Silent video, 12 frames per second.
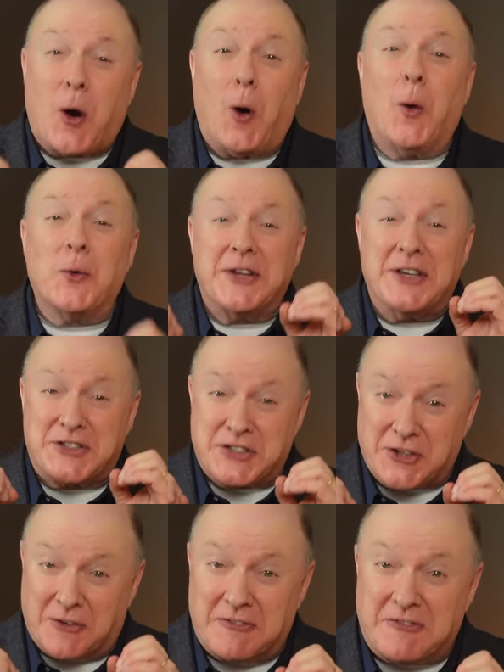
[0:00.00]
only
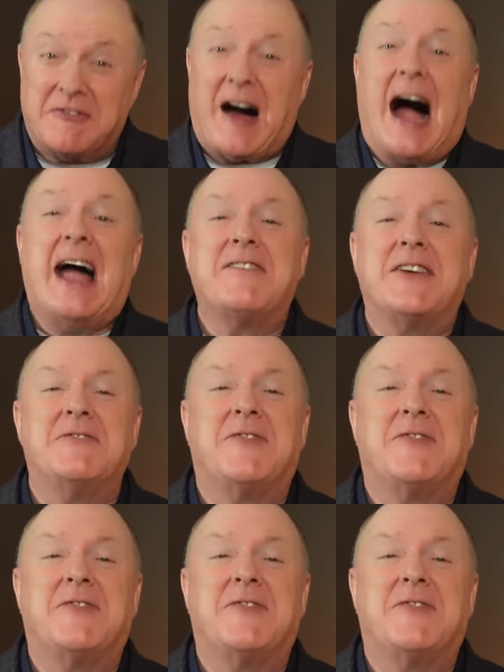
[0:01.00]
survive in